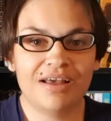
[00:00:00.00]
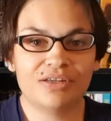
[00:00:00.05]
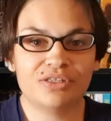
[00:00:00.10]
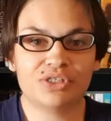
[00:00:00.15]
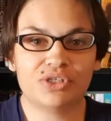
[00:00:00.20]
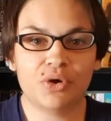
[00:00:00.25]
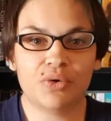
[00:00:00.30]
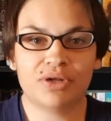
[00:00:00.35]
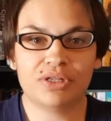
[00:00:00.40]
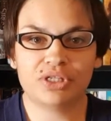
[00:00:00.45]

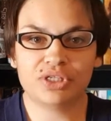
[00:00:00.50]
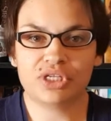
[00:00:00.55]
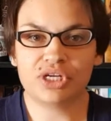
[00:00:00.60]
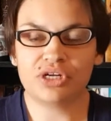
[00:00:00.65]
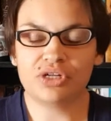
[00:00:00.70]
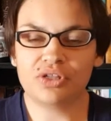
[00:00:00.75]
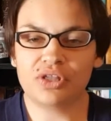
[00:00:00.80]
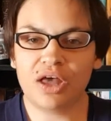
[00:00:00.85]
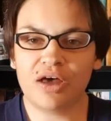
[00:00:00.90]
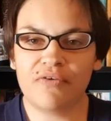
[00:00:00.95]
So it
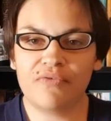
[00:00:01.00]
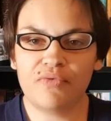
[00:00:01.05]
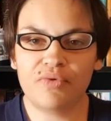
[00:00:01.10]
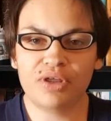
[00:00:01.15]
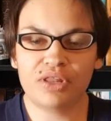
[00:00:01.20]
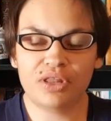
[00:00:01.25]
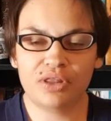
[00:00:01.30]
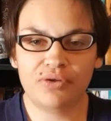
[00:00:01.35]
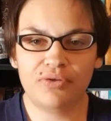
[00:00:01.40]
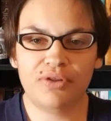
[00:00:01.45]
starts off
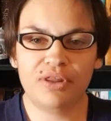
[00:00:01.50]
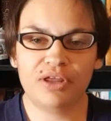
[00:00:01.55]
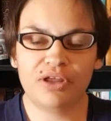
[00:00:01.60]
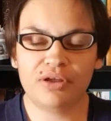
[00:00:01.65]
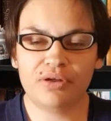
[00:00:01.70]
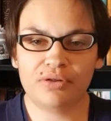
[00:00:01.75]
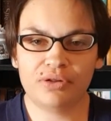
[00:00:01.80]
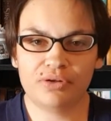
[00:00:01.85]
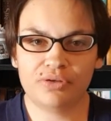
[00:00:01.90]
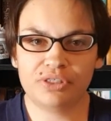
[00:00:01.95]
with
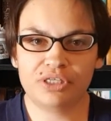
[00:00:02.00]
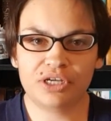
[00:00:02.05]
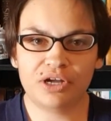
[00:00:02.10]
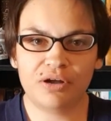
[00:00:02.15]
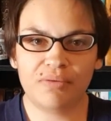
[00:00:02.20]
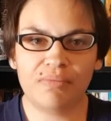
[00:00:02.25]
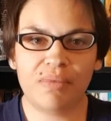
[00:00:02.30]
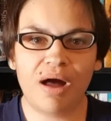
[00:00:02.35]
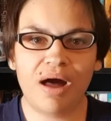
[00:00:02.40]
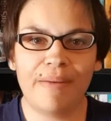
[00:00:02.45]
losing
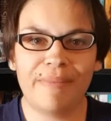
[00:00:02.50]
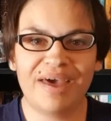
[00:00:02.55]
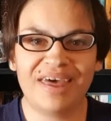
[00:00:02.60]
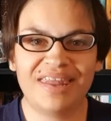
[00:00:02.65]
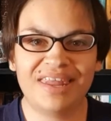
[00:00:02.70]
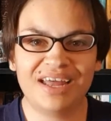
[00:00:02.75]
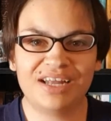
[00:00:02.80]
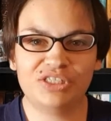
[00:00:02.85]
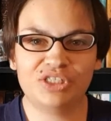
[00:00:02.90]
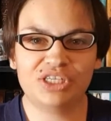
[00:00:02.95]
her mom,
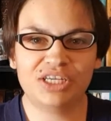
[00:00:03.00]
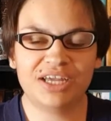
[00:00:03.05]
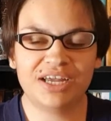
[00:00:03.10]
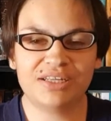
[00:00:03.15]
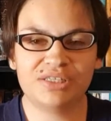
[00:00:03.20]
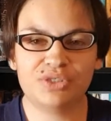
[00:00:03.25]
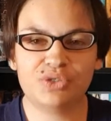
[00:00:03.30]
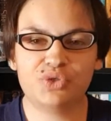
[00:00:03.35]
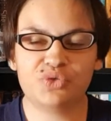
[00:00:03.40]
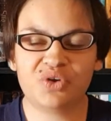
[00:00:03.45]
and then she
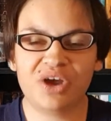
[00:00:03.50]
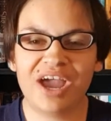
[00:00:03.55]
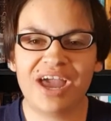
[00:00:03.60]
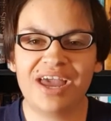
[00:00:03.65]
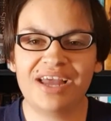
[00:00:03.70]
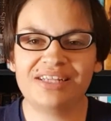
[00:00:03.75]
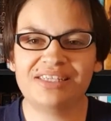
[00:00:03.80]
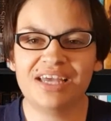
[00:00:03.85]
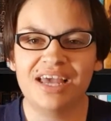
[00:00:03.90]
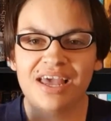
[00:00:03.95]
gets
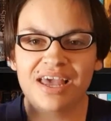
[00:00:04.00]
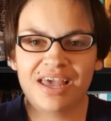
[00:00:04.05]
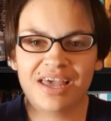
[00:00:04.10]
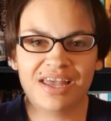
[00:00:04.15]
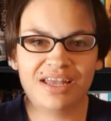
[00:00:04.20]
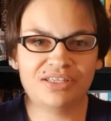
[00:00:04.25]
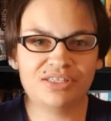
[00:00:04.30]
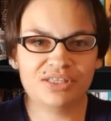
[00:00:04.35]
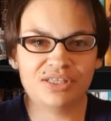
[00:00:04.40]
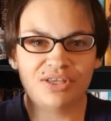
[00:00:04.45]
dragged
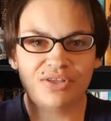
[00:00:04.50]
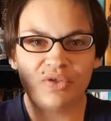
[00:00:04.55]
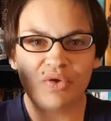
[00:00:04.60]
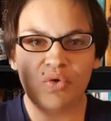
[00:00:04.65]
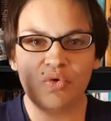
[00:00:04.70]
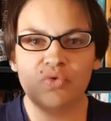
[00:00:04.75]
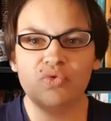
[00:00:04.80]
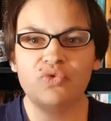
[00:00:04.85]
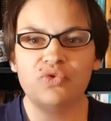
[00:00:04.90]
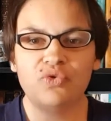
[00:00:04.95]
into this
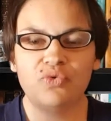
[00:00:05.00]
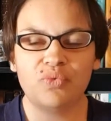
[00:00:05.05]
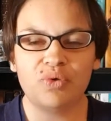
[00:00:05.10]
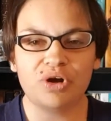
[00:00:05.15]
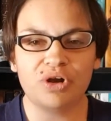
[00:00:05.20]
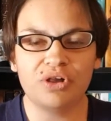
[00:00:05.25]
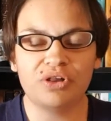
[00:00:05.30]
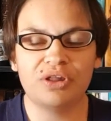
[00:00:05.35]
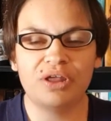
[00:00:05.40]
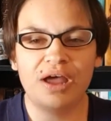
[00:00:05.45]
whole new
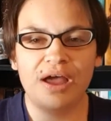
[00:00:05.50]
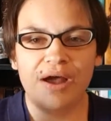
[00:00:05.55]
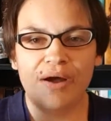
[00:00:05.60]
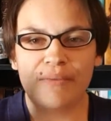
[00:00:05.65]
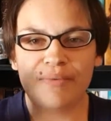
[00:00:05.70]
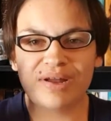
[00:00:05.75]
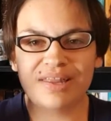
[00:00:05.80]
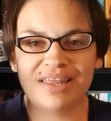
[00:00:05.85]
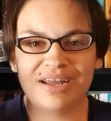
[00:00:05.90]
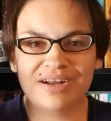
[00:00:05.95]
world
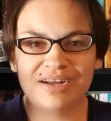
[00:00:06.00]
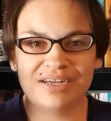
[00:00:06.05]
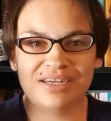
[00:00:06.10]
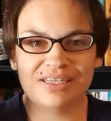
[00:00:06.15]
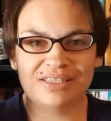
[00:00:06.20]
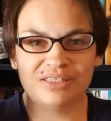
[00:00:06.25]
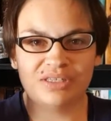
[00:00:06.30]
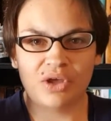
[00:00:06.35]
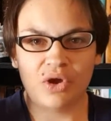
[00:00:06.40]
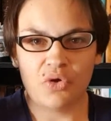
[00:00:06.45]
where there
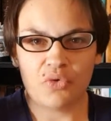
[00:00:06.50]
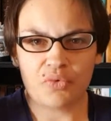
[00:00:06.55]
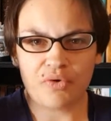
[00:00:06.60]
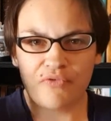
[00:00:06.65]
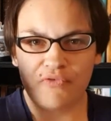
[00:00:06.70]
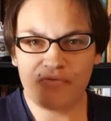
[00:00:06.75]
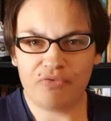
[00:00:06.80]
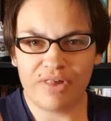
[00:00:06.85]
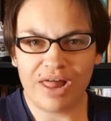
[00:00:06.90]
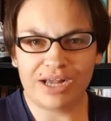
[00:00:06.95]
is
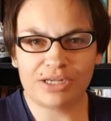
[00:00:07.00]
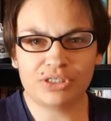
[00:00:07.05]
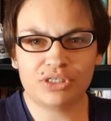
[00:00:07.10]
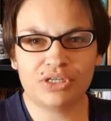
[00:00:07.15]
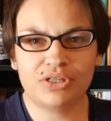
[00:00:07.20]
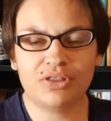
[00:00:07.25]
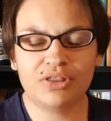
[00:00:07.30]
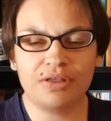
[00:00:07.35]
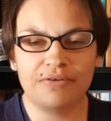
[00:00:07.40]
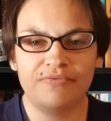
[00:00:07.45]

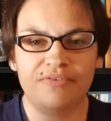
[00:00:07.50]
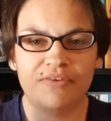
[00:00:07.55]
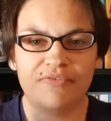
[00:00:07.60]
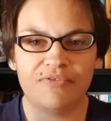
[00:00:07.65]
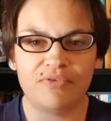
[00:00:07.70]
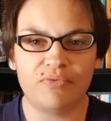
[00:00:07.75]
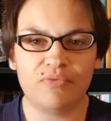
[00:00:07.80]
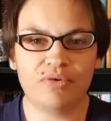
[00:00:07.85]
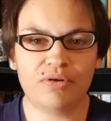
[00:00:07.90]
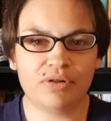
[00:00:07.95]
reflections of
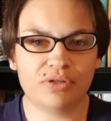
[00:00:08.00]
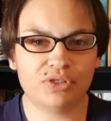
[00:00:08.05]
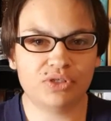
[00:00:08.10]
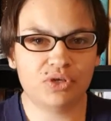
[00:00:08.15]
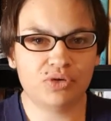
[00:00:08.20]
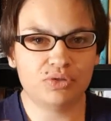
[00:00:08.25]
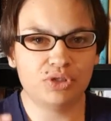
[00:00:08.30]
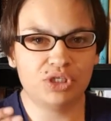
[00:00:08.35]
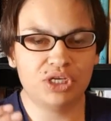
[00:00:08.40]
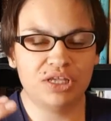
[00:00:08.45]
different worlds.
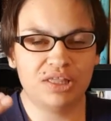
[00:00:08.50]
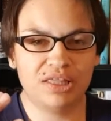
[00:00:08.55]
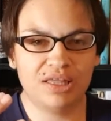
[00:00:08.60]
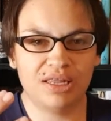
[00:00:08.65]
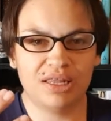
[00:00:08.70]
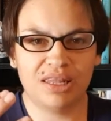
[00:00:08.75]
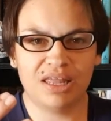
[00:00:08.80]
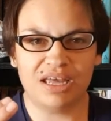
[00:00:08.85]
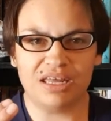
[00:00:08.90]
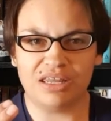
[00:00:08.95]
So she's
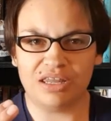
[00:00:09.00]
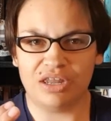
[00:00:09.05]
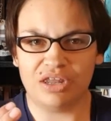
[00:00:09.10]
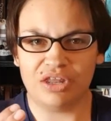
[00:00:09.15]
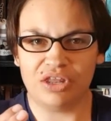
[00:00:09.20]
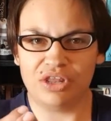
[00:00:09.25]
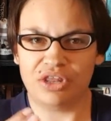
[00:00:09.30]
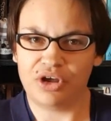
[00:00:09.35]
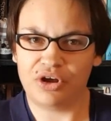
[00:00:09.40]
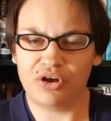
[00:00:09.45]
in like the
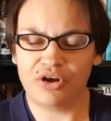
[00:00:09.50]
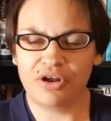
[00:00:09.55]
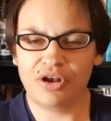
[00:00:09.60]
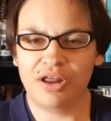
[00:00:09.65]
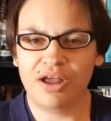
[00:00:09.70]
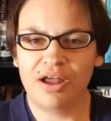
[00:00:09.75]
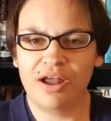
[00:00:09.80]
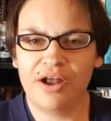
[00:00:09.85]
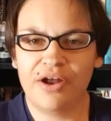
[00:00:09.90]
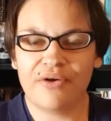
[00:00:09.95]

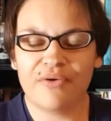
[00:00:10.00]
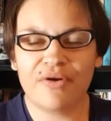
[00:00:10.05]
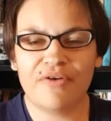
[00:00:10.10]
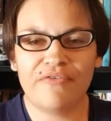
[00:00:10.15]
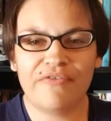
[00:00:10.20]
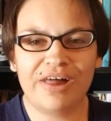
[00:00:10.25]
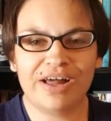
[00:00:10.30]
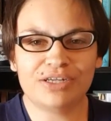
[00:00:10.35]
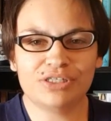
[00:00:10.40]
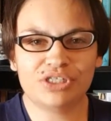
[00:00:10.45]
third
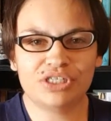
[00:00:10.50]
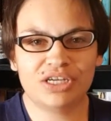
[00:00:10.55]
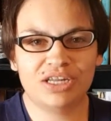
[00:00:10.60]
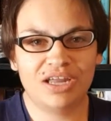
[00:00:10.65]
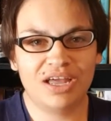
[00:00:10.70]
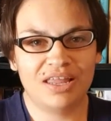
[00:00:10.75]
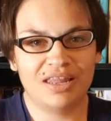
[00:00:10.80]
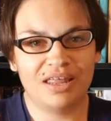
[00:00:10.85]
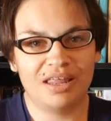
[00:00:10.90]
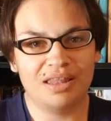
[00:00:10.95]
reflection,
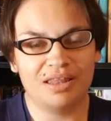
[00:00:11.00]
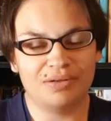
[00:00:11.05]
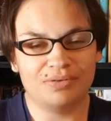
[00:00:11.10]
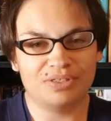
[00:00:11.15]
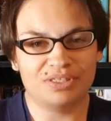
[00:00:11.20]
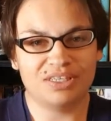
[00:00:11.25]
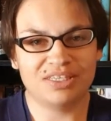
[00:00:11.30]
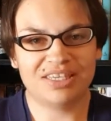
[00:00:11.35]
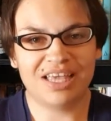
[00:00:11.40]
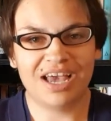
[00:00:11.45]
and then
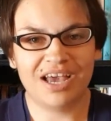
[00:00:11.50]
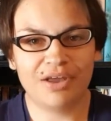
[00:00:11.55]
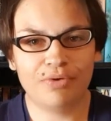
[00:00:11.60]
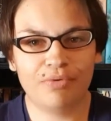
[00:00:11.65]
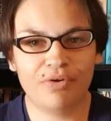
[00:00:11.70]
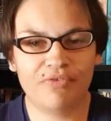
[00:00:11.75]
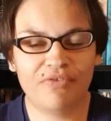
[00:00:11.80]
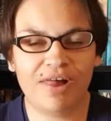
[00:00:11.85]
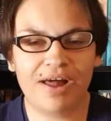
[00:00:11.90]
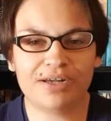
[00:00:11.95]
there's the second
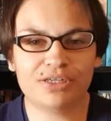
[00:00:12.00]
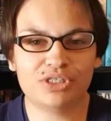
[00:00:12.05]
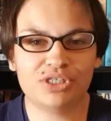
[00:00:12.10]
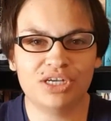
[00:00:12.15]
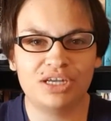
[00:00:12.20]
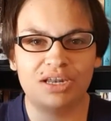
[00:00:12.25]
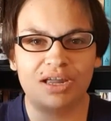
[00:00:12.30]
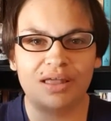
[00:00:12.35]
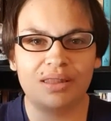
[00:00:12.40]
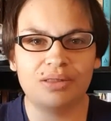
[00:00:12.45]

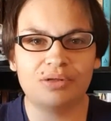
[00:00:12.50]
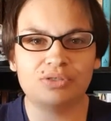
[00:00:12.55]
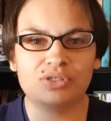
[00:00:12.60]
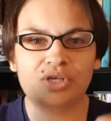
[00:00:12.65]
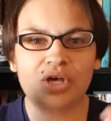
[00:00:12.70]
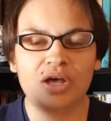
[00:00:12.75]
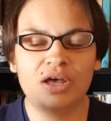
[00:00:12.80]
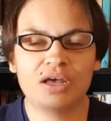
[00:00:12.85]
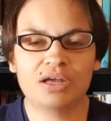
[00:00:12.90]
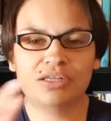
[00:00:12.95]
reflection, and there's
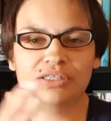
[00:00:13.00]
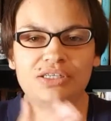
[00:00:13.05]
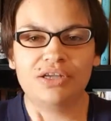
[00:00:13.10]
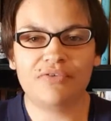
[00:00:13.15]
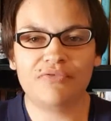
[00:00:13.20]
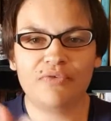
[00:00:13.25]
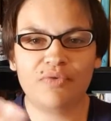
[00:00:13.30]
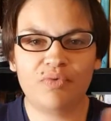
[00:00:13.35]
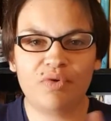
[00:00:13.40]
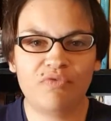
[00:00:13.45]

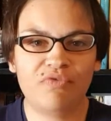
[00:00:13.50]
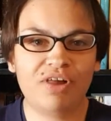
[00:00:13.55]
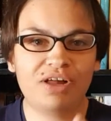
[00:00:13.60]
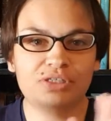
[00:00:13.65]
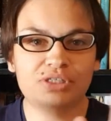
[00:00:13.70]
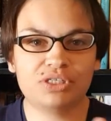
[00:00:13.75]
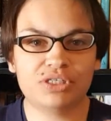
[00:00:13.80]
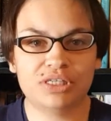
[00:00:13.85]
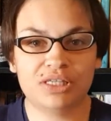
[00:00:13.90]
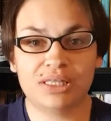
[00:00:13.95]
different
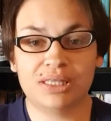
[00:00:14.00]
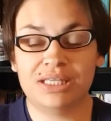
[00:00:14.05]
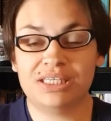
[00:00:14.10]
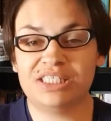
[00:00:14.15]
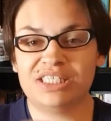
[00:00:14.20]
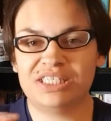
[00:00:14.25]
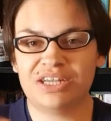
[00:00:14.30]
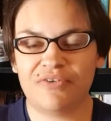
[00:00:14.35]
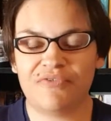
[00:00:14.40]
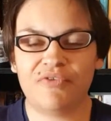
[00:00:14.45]
reflections in
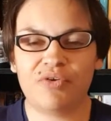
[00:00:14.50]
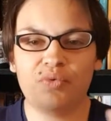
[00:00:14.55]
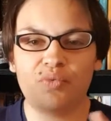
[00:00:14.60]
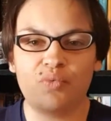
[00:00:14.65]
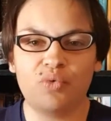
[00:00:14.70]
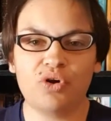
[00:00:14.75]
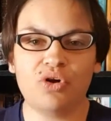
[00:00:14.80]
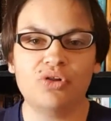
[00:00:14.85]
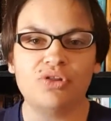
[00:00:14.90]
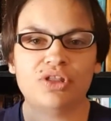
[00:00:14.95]
these different
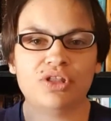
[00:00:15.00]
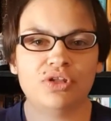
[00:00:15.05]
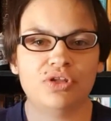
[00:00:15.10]
worlds.